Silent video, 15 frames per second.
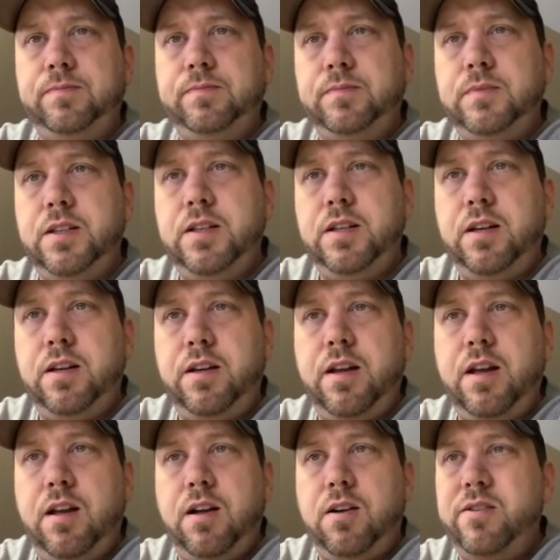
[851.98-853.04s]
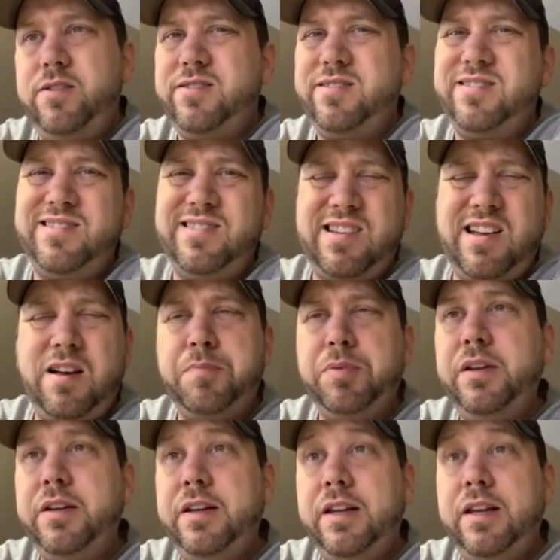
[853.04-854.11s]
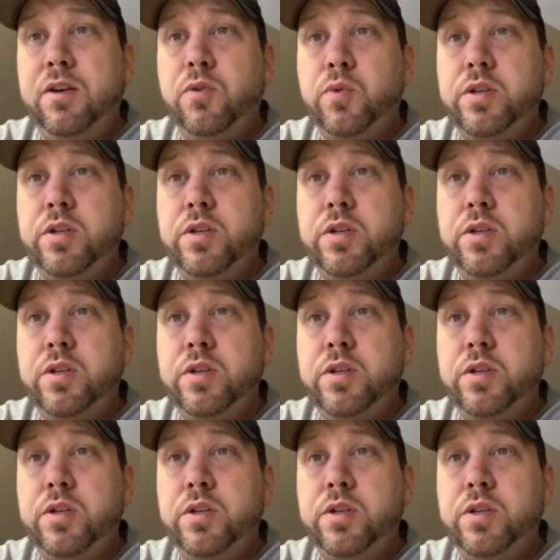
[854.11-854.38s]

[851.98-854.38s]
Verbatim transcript: Yeah, now, it's. I played it again